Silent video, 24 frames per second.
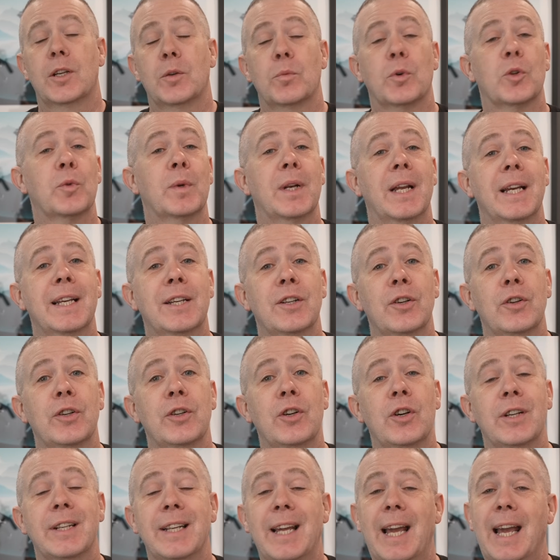Whether we like it or
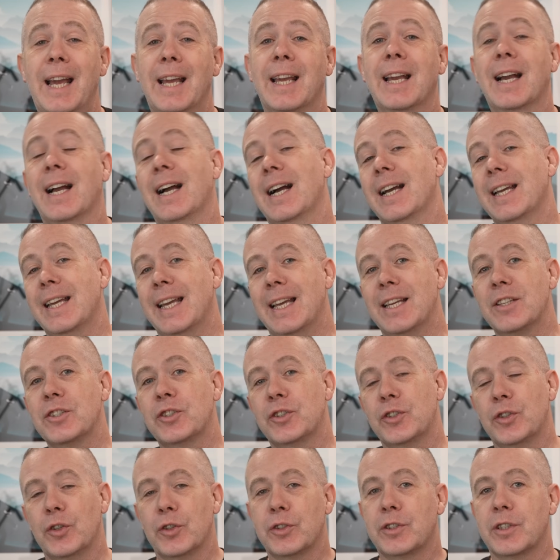not, AI is
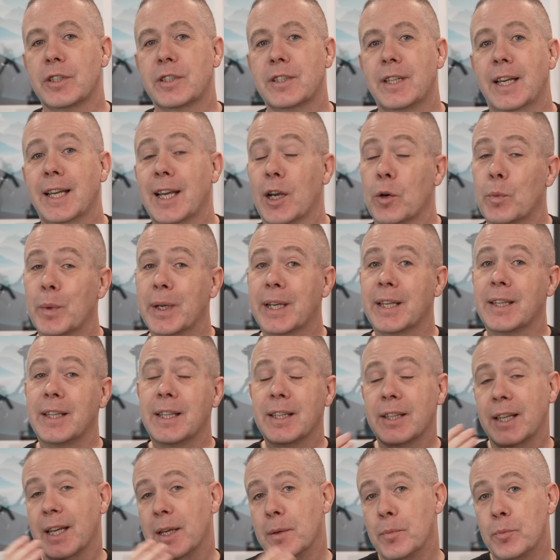here to stay and we can
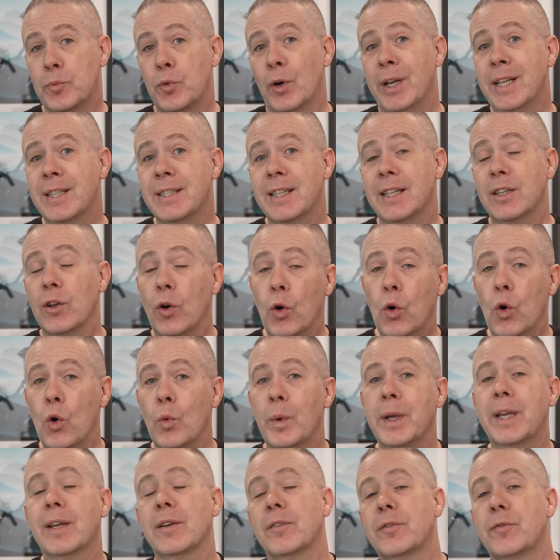either embrace it or
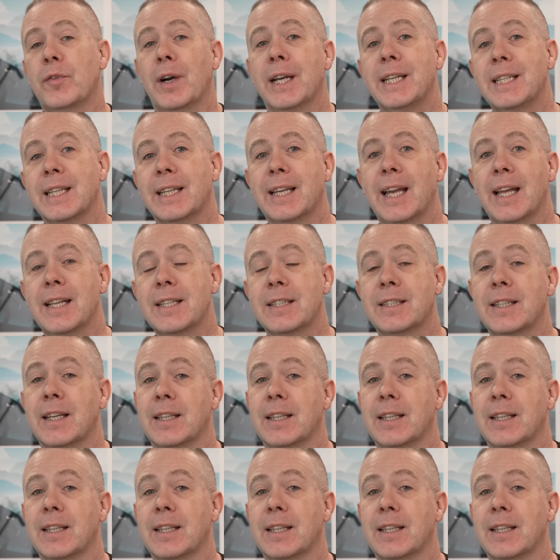we can fight against